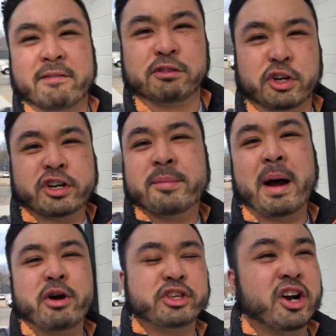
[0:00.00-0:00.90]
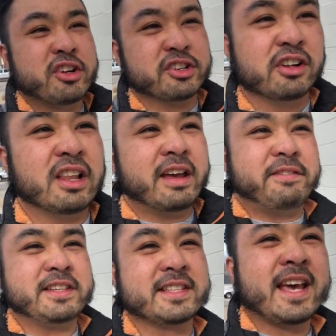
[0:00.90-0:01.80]
I've learned about young adult life
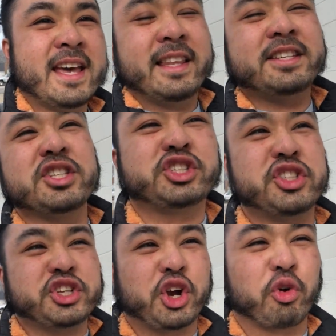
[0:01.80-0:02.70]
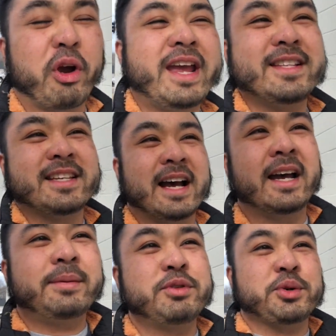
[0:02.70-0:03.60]
is this is just a great
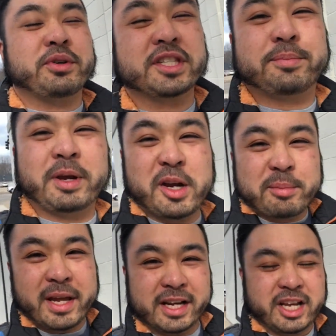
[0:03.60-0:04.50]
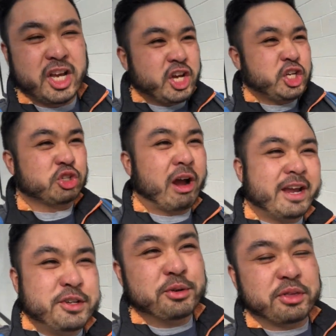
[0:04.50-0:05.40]
time to experiment, try
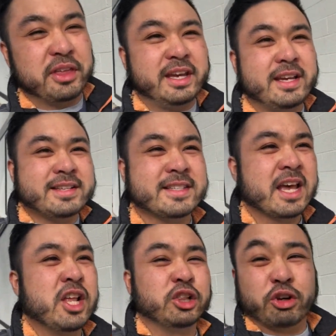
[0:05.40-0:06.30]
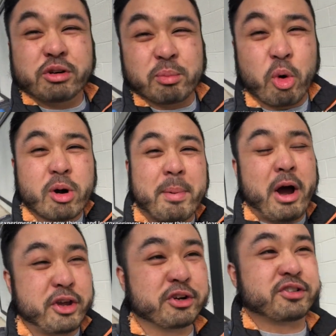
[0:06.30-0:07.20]
new things, learn more
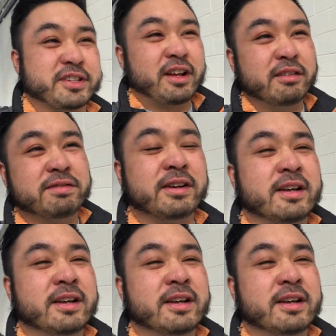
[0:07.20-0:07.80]
about yourself.